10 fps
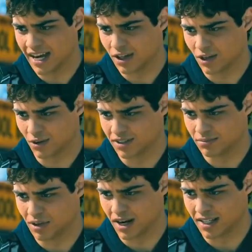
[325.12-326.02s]
things are
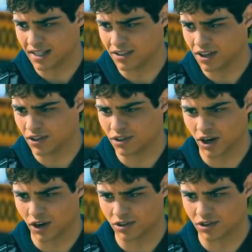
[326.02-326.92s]
quite different.
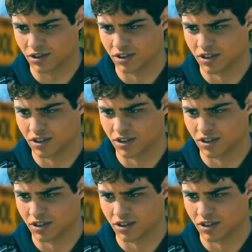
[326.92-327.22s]
They broke